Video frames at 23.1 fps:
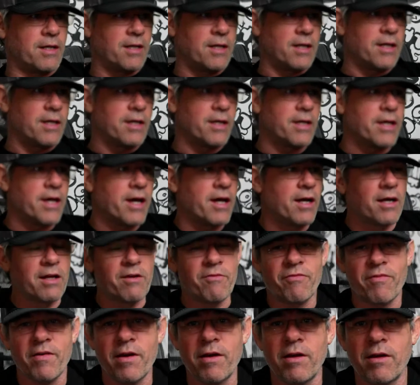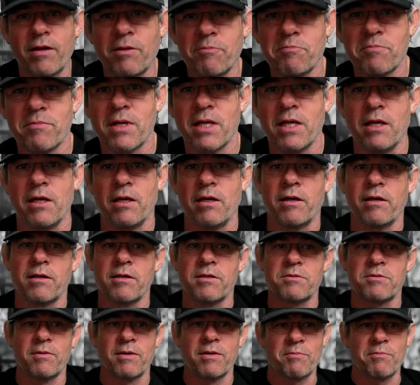a LFL mini
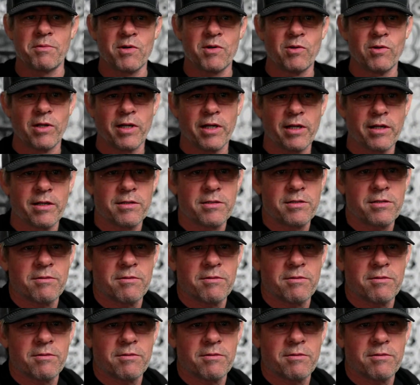is what I'm calling it.